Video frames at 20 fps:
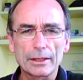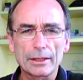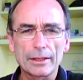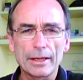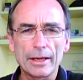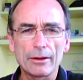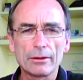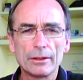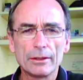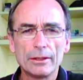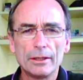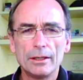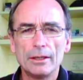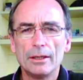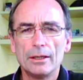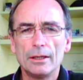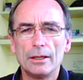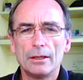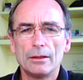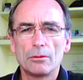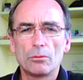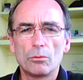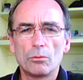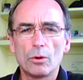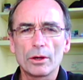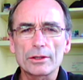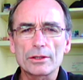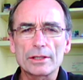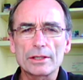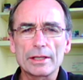Now
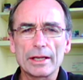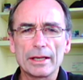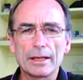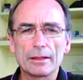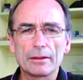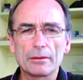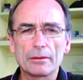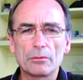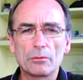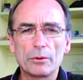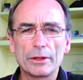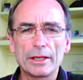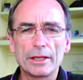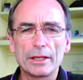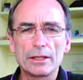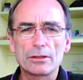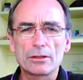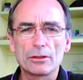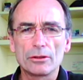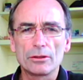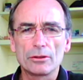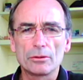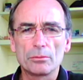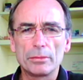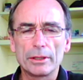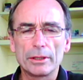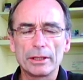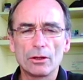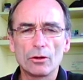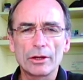what we need to
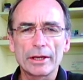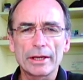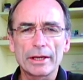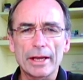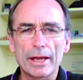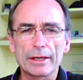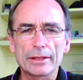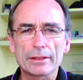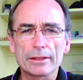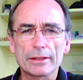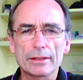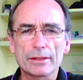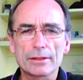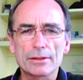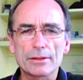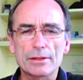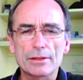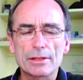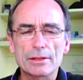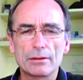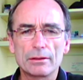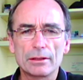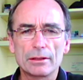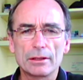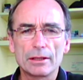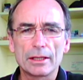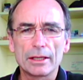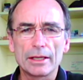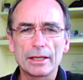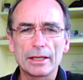be looking at is
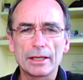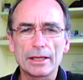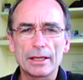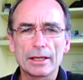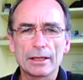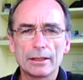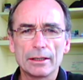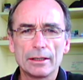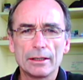the